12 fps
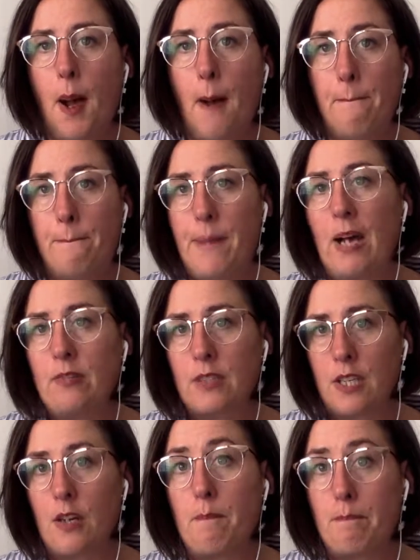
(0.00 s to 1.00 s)
about
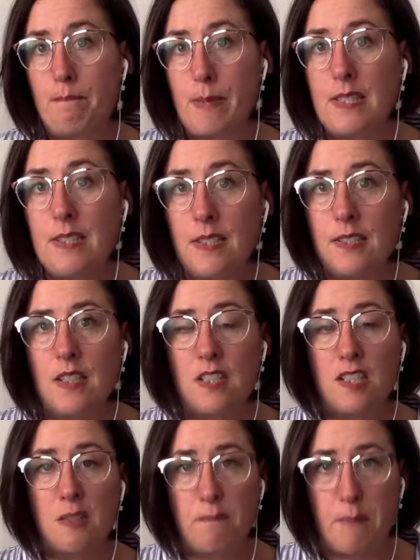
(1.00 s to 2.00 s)
their business
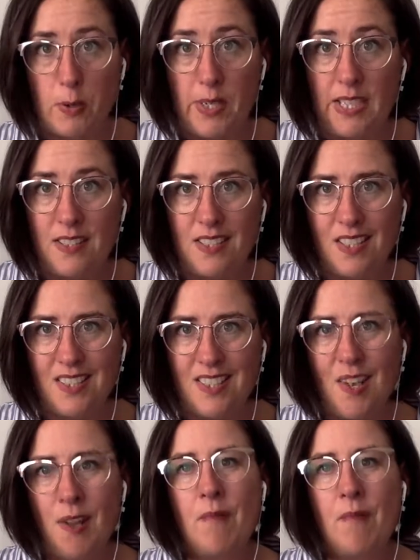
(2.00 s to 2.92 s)
experiences.